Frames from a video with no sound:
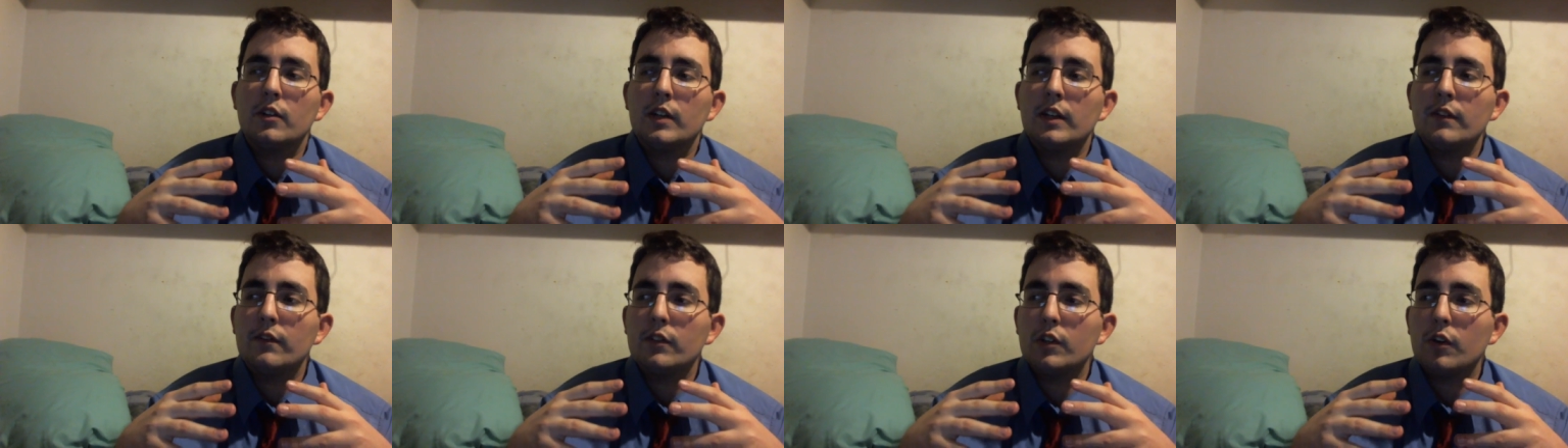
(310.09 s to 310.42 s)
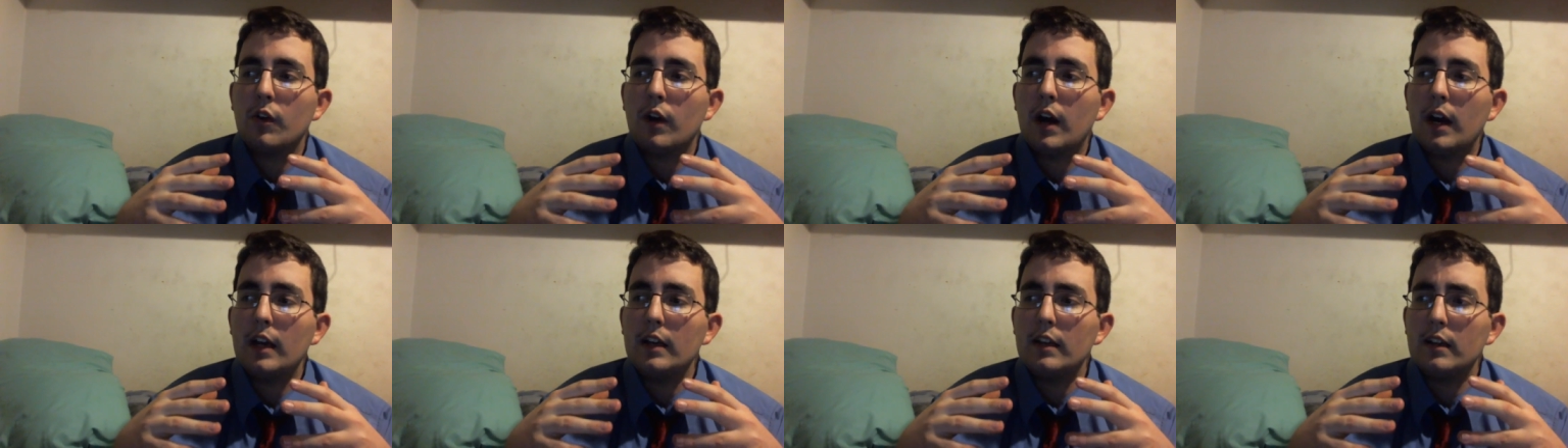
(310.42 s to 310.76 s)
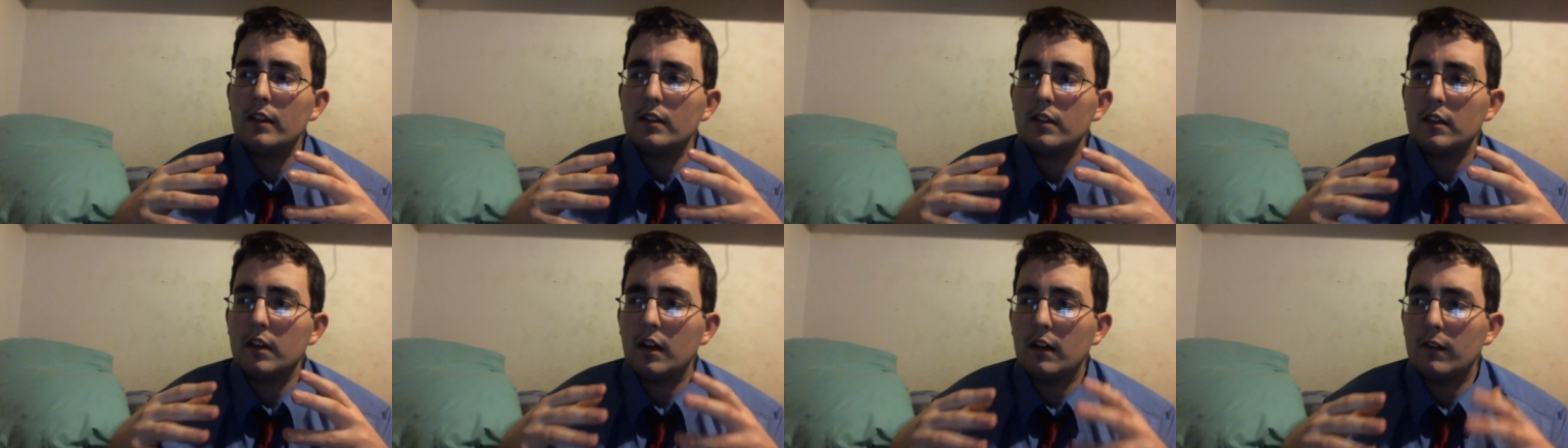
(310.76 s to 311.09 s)
even though I
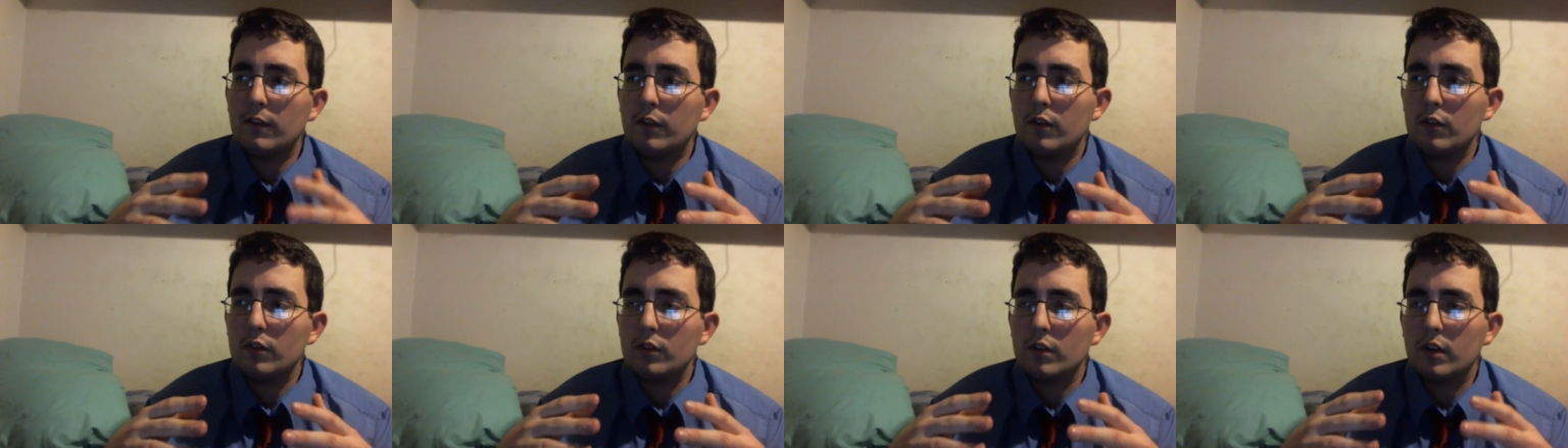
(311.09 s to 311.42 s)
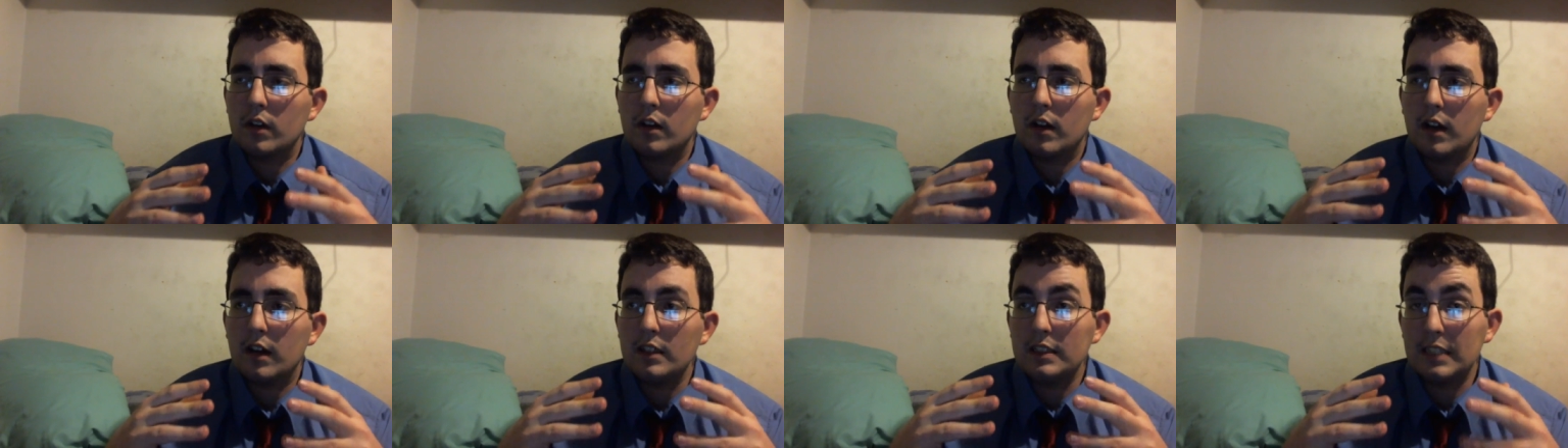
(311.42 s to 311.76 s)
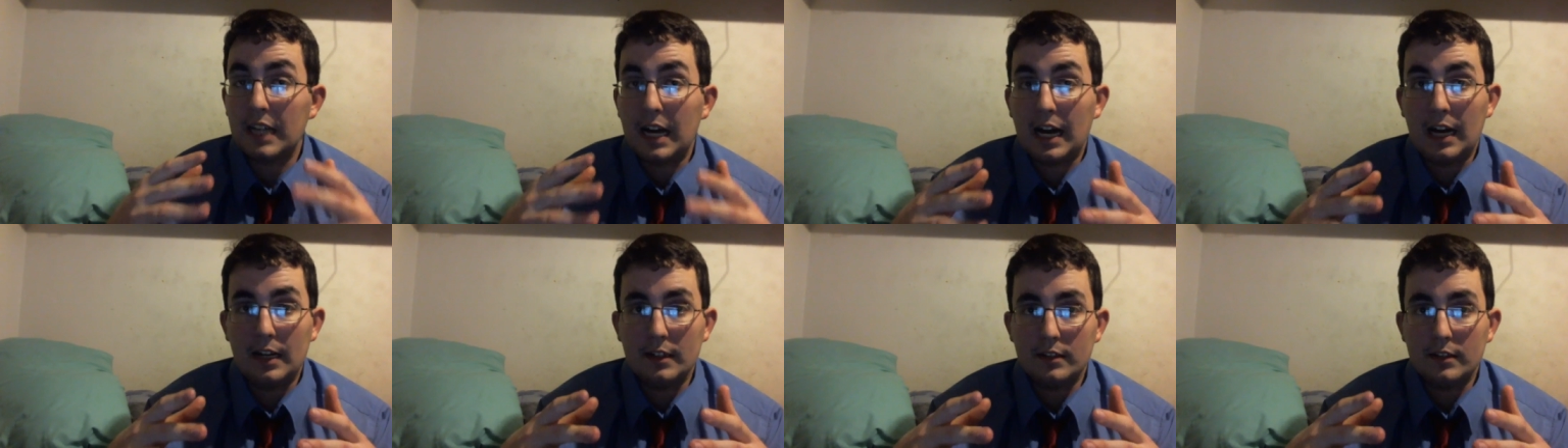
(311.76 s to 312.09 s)
love her a
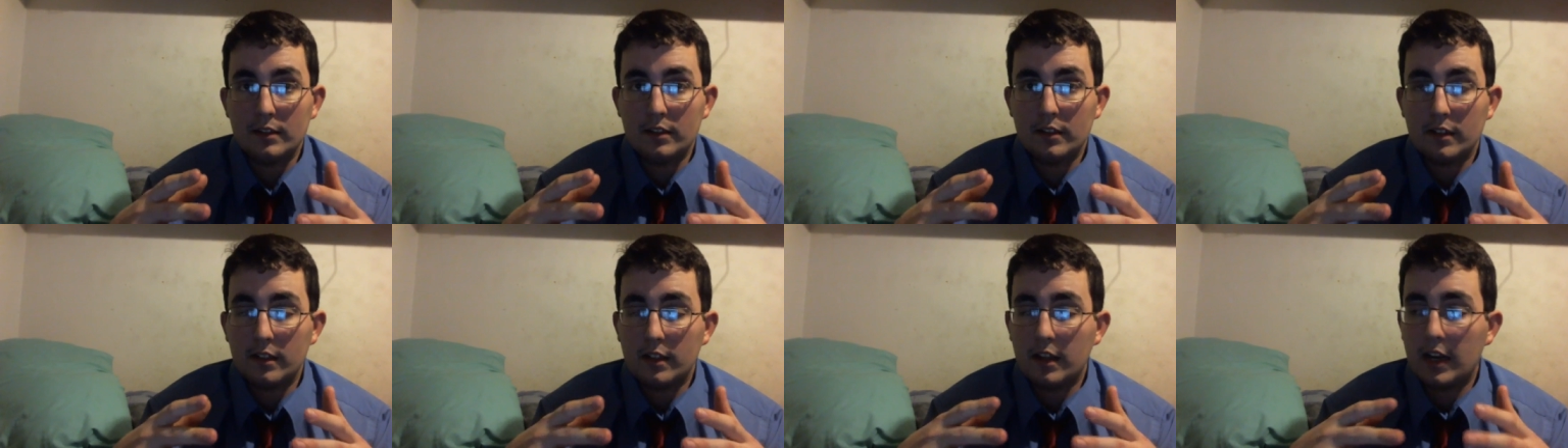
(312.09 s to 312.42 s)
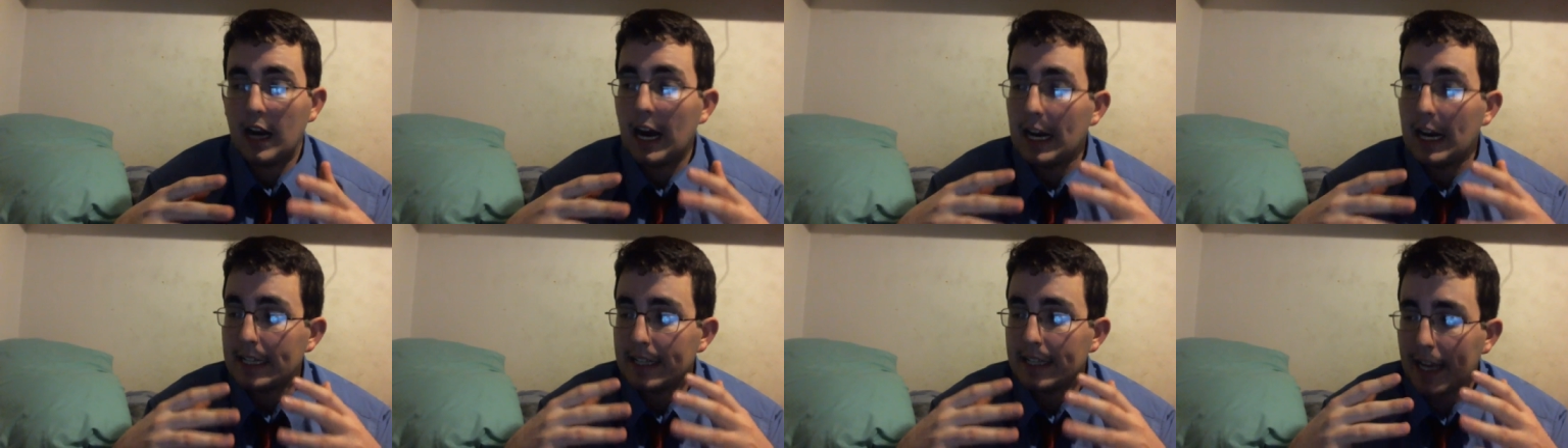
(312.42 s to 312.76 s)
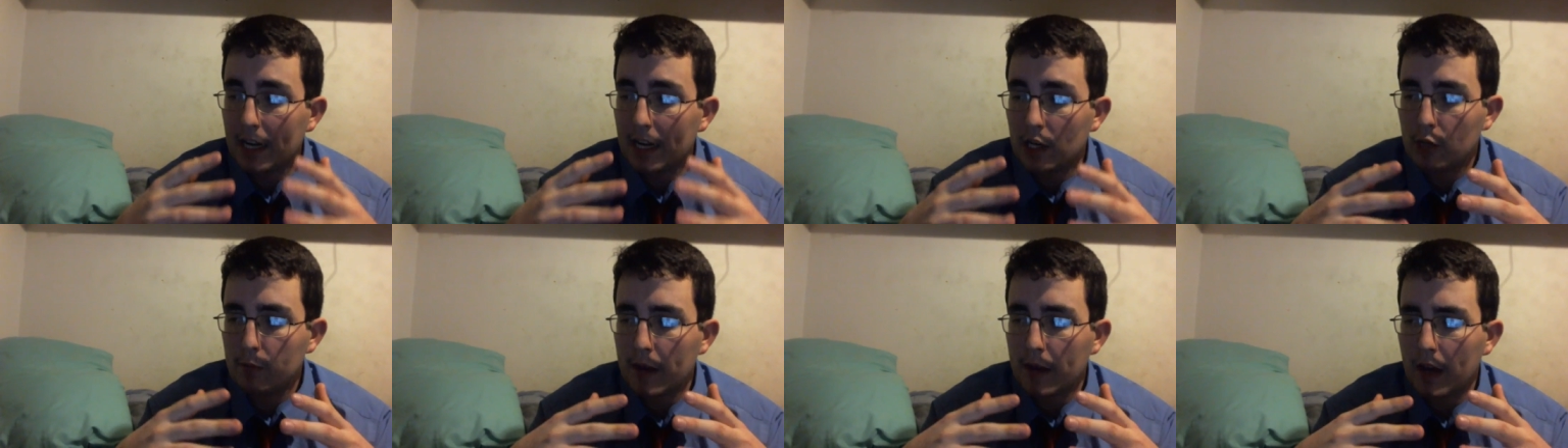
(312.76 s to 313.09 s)
lot, I
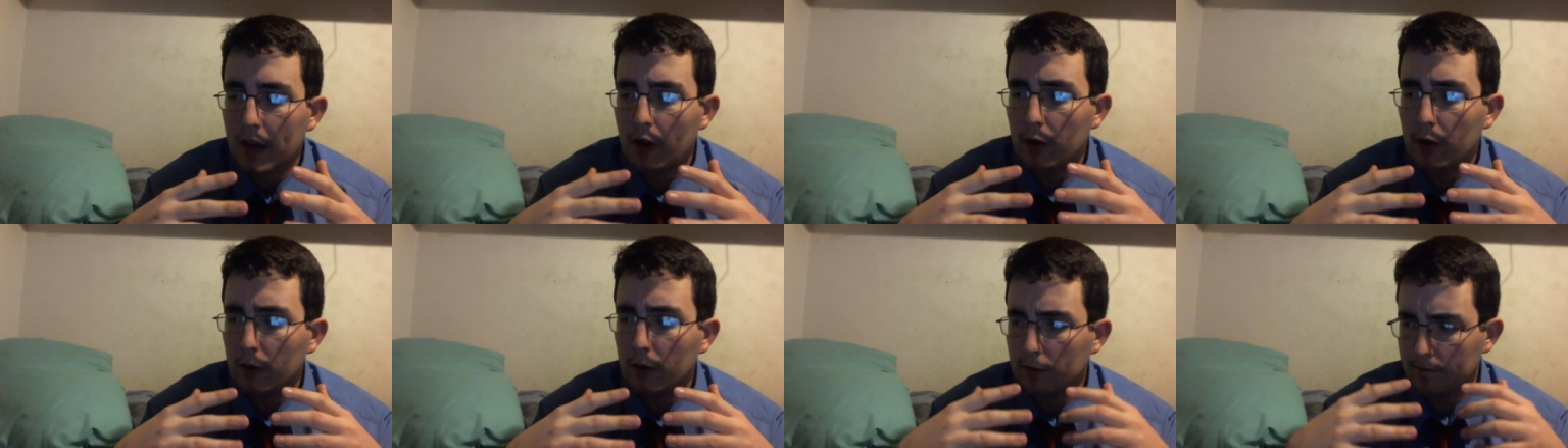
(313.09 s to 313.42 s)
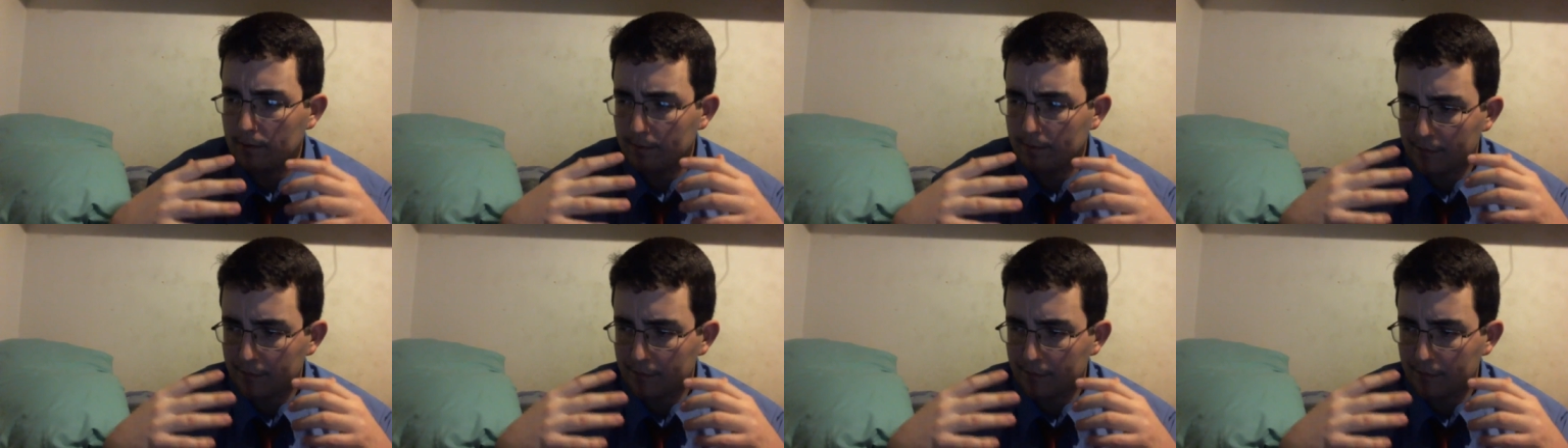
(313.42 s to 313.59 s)
care about her,